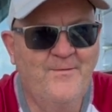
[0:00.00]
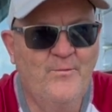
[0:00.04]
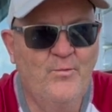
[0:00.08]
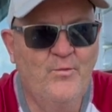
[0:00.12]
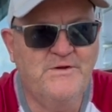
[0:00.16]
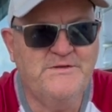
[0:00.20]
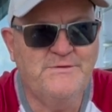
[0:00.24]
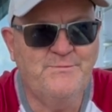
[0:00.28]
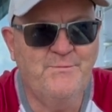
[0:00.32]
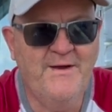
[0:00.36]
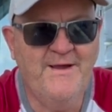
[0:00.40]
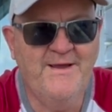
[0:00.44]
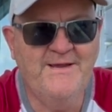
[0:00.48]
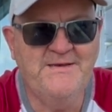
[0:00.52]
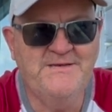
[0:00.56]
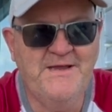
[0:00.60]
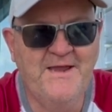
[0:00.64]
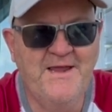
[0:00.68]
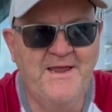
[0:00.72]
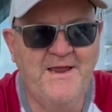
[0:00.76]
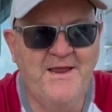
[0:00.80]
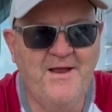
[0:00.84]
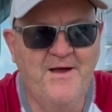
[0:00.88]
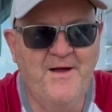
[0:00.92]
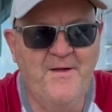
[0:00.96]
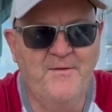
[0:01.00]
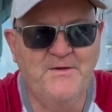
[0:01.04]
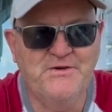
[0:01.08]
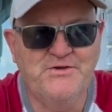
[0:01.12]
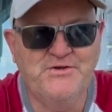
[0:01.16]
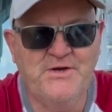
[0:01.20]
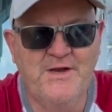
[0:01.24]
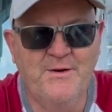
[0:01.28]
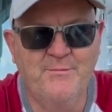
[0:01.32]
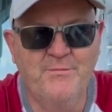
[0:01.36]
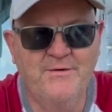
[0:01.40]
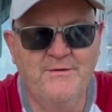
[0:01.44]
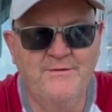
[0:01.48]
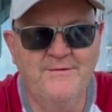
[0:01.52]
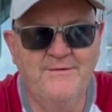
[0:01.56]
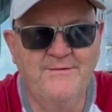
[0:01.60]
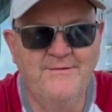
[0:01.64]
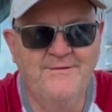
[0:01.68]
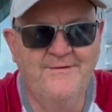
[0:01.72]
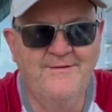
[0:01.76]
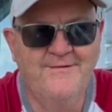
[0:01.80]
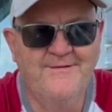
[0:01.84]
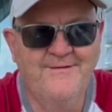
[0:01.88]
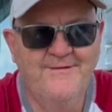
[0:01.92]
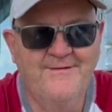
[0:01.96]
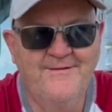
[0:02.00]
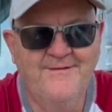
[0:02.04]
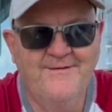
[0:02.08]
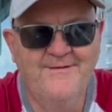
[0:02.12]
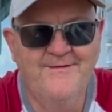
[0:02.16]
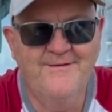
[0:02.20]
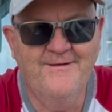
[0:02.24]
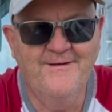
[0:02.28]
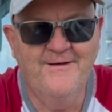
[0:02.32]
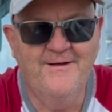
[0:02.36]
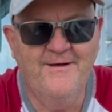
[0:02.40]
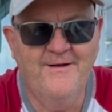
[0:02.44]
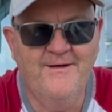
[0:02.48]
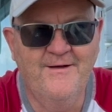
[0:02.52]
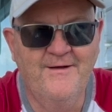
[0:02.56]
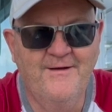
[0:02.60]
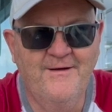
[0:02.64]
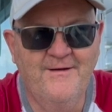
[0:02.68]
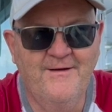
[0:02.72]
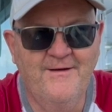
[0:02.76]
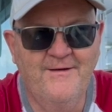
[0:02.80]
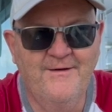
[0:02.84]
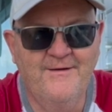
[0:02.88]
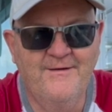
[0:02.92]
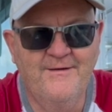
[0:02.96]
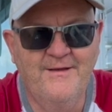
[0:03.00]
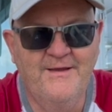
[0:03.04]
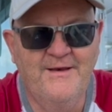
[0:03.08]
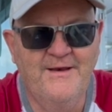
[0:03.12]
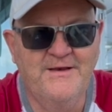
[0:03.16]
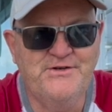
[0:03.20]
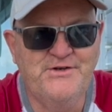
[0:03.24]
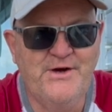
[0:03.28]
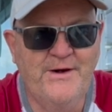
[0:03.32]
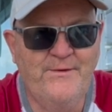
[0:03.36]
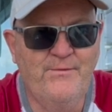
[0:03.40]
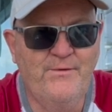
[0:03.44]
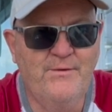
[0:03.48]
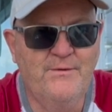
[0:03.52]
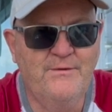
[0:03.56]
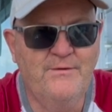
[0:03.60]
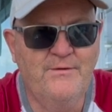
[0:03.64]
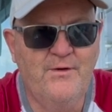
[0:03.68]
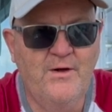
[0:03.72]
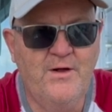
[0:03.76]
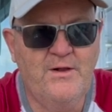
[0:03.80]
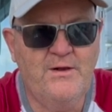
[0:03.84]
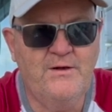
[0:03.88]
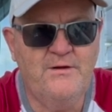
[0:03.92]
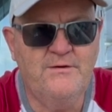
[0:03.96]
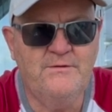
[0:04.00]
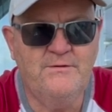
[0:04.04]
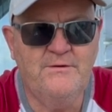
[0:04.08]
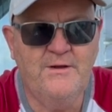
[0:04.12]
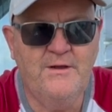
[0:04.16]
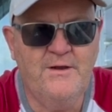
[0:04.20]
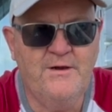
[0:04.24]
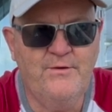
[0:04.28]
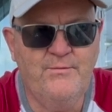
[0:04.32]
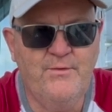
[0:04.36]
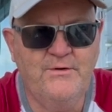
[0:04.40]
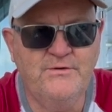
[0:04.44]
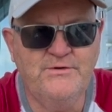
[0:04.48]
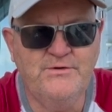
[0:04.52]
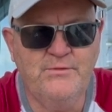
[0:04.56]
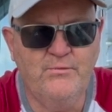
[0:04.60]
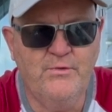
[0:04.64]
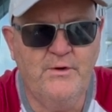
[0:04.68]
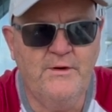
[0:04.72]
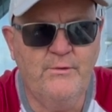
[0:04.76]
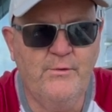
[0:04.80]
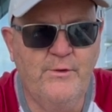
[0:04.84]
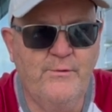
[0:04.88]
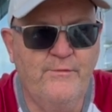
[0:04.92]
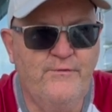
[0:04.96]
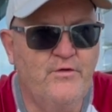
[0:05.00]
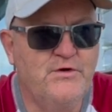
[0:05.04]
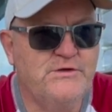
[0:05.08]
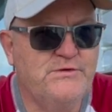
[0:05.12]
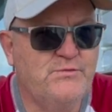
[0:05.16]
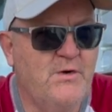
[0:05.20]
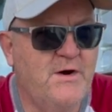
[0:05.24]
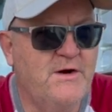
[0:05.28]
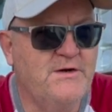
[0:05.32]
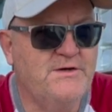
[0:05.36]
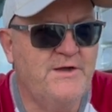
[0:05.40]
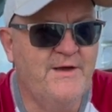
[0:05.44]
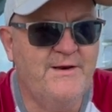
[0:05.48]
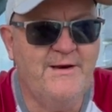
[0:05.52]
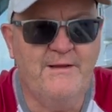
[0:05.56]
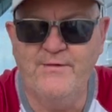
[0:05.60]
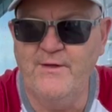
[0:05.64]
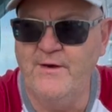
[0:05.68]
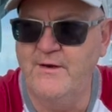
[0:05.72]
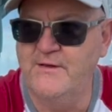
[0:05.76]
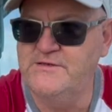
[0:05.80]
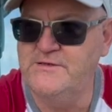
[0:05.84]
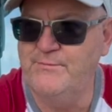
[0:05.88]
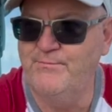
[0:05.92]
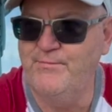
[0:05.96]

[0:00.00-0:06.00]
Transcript: What's my take on the ship? Mm-hmm. Uh, in a general, all, all around, when we first walked on, I thought it's